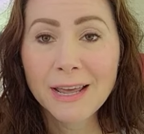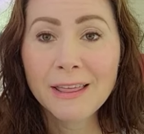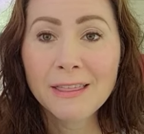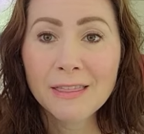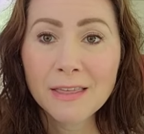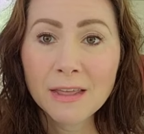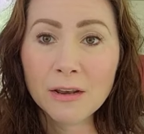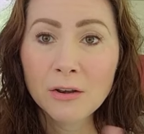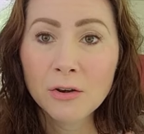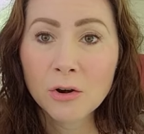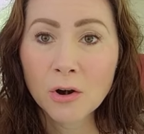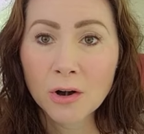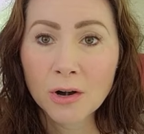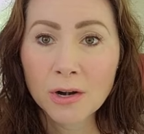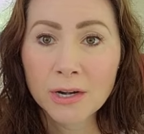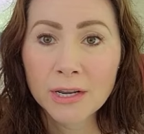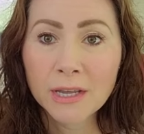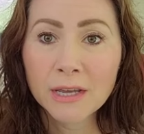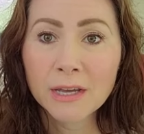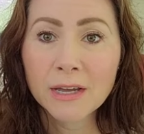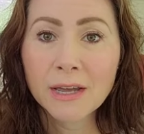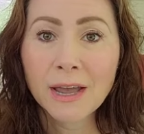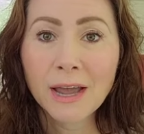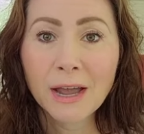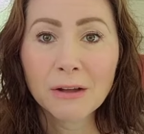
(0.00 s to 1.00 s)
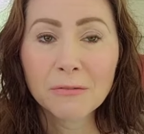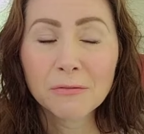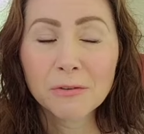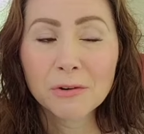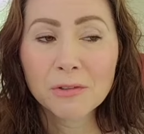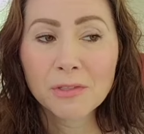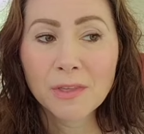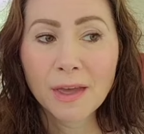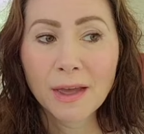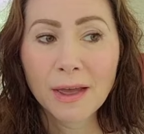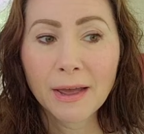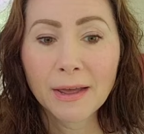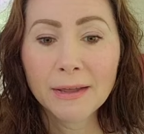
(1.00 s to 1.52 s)
And then Narnia
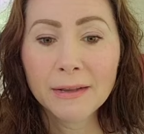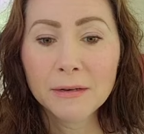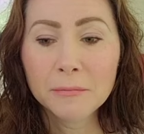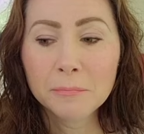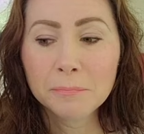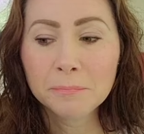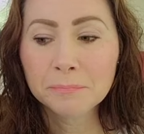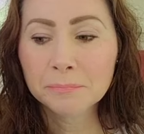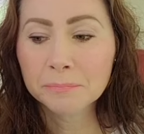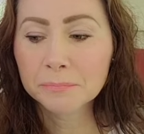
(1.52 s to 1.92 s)
after that.